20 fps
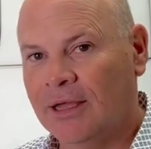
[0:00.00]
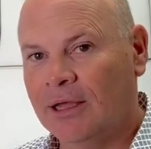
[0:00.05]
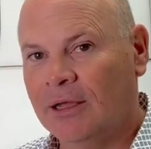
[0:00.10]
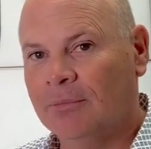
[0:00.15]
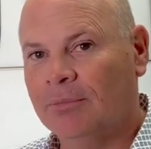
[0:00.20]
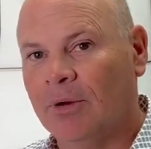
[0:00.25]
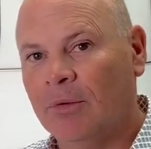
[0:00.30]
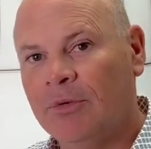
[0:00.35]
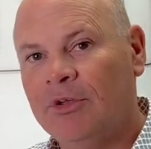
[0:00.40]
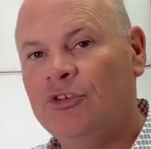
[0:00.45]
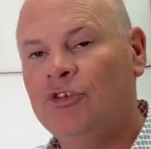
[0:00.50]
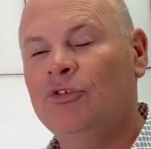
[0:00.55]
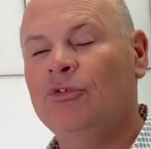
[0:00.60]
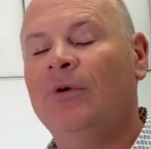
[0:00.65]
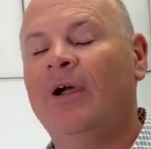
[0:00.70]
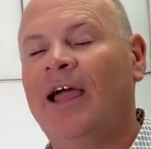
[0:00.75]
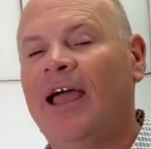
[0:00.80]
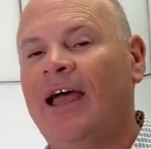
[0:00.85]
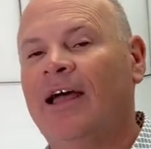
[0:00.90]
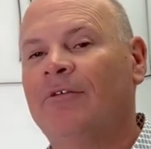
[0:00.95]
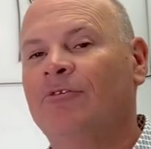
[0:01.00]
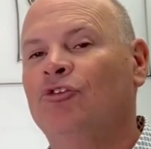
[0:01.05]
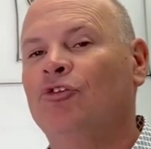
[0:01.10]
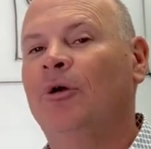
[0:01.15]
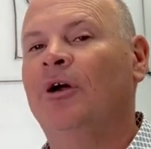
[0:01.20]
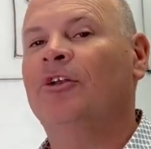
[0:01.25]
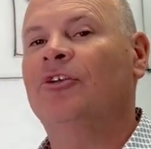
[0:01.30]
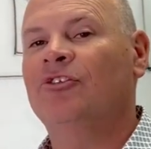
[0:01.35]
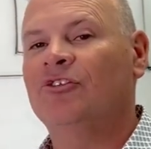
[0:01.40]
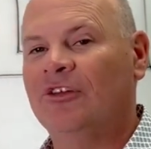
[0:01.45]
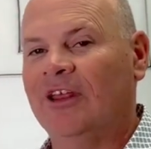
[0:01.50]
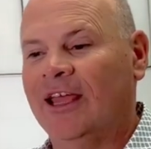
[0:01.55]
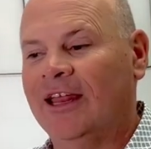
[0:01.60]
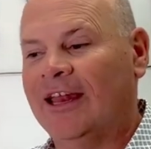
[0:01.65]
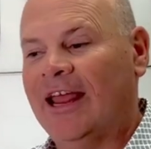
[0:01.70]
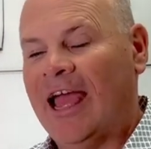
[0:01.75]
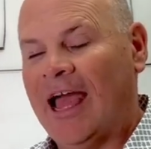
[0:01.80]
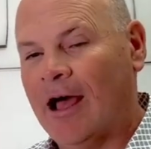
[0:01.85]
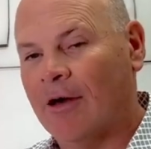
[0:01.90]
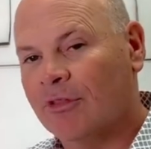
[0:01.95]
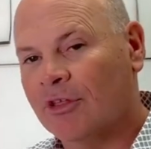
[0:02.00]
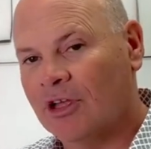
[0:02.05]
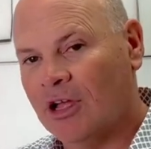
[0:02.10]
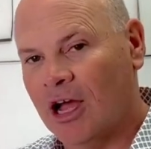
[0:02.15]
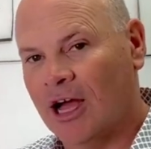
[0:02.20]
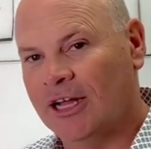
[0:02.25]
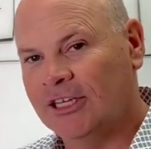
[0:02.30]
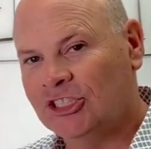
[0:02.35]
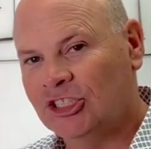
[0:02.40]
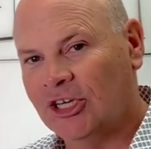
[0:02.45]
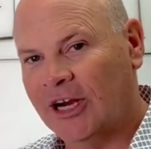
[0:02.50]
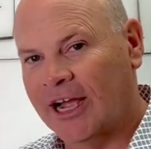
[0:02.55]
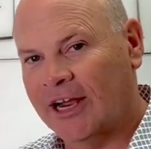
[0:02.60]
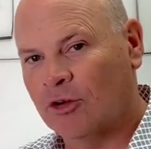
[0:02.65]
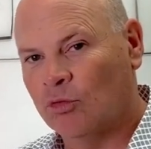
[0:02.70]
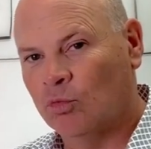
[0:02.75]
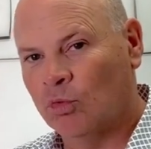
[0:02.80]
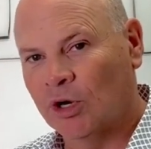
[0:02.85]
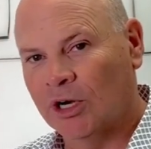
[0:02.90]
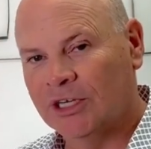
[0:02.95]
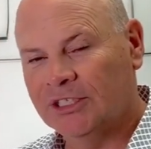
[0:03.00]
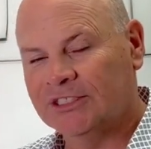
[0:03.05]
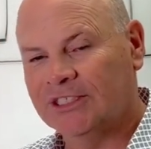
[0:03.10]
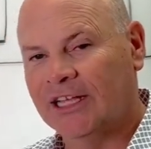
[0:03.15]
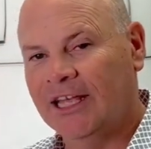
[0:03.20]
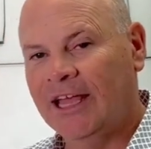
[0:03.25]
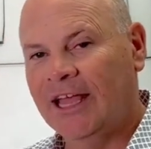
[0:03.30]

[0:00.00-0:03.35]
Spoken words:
but we do have to understand how the contract works